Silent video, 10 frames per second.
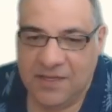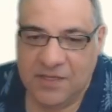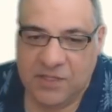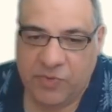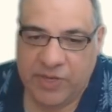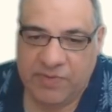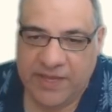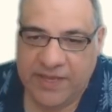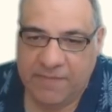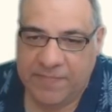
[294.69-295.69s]
So we can
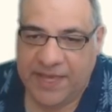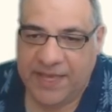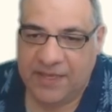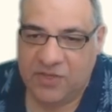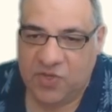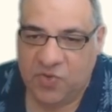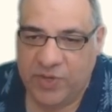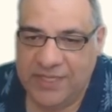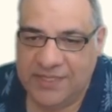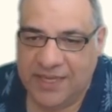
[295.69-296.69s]
play, bang,
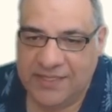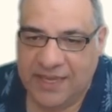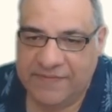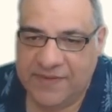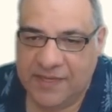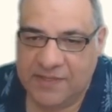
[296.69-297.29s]
queen takes f6.